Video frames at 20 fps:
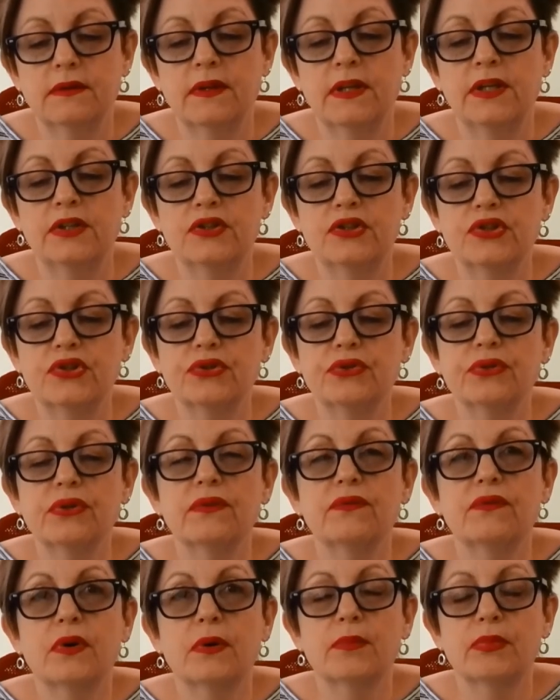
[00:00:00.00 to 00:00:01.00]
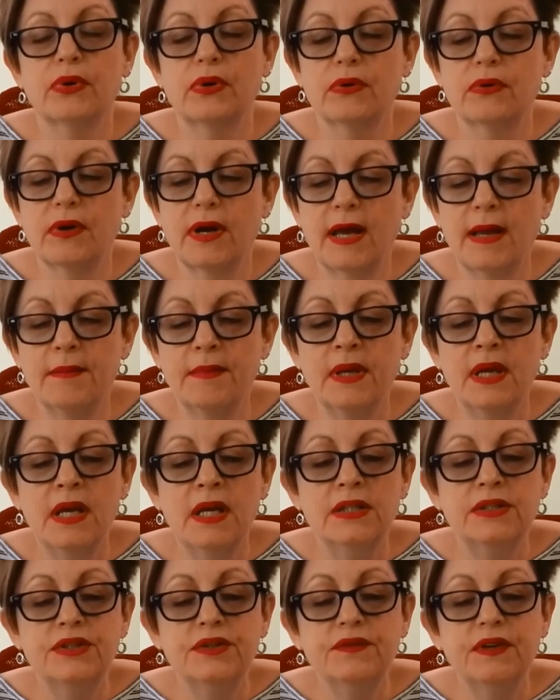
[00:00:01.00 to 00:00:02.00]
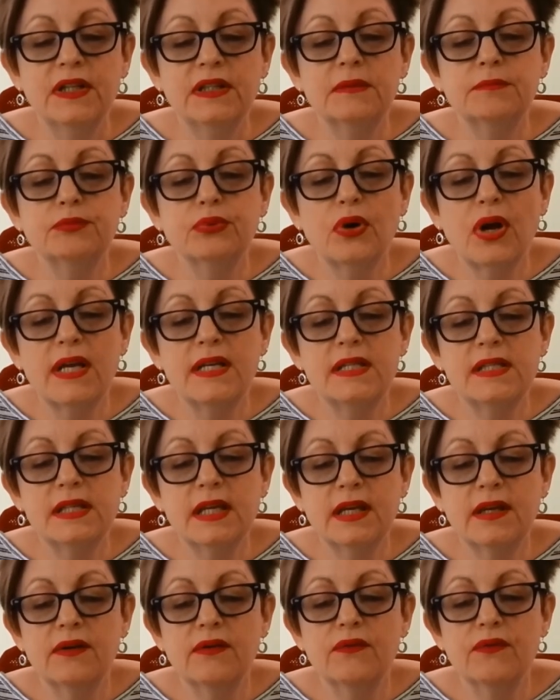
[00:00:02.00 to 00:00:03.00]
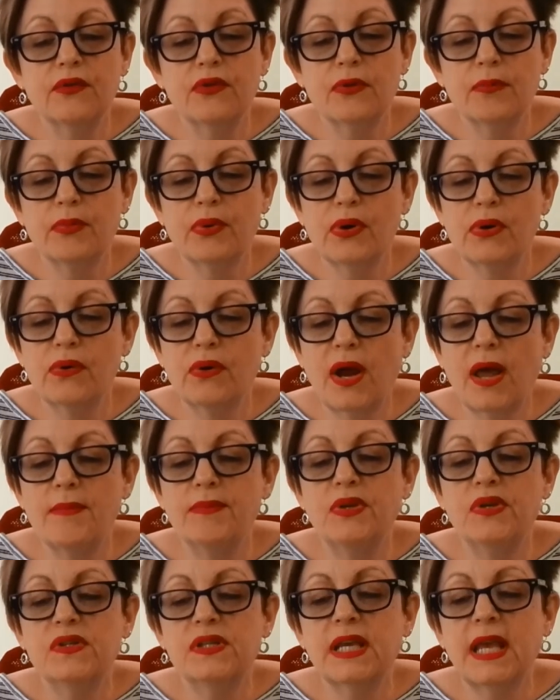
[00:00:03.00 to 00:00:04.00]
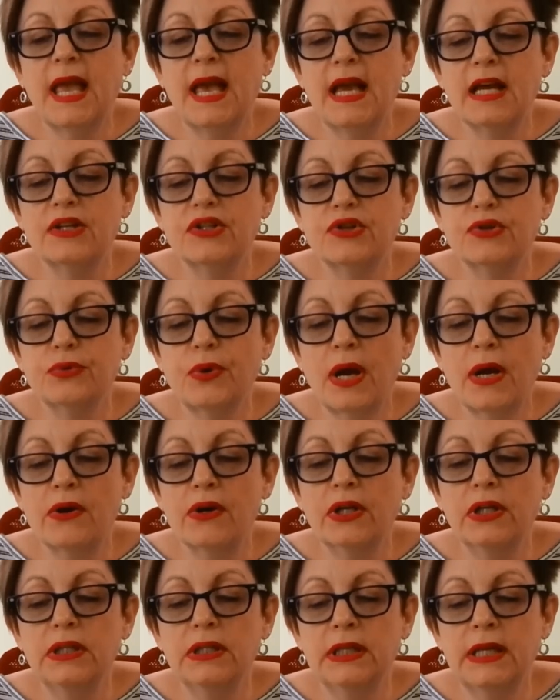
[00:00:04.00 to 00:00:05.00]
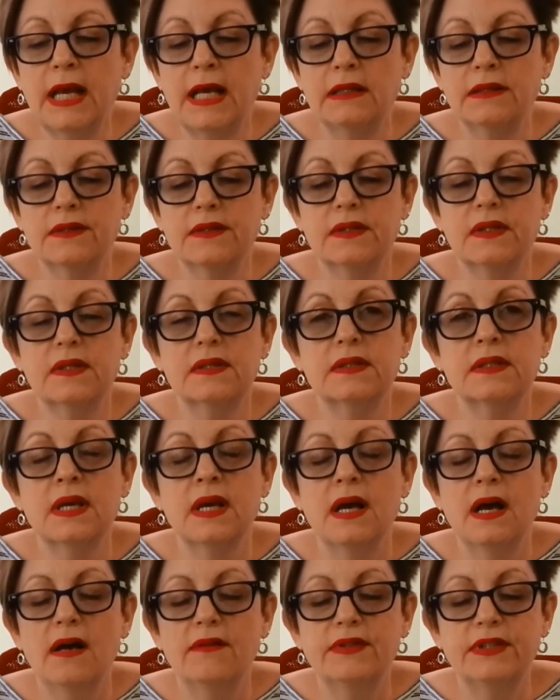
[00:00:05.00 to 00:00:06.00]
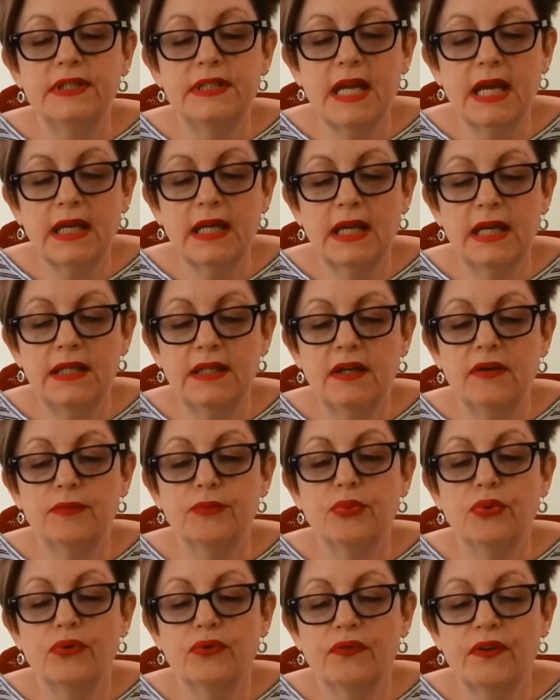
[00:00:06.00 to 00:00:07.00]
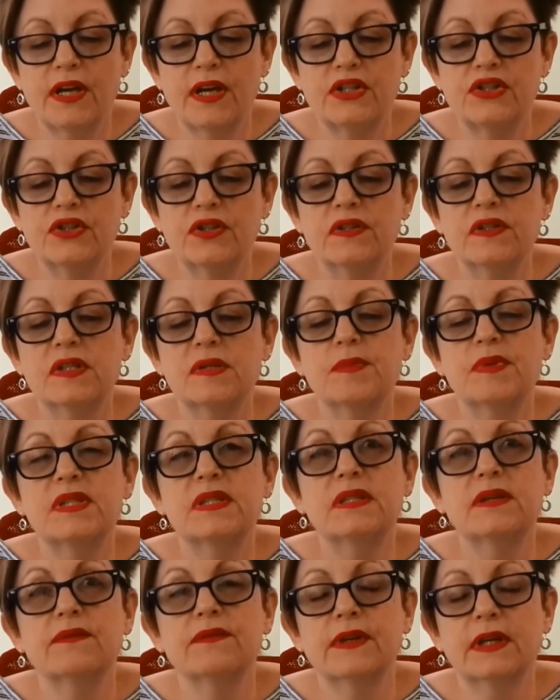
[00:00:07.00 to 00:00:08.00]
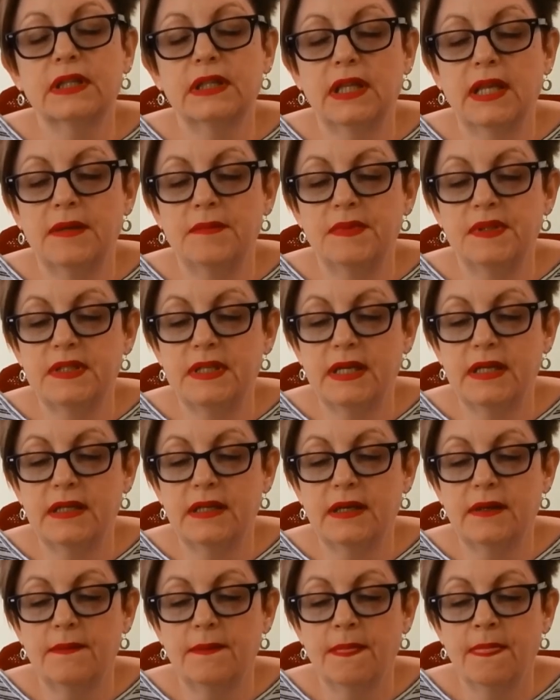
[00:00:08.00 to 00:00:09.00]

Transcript: the insurer of our program, developed pricing for the program using actuarial analysis of a decade of profession-specific claims data.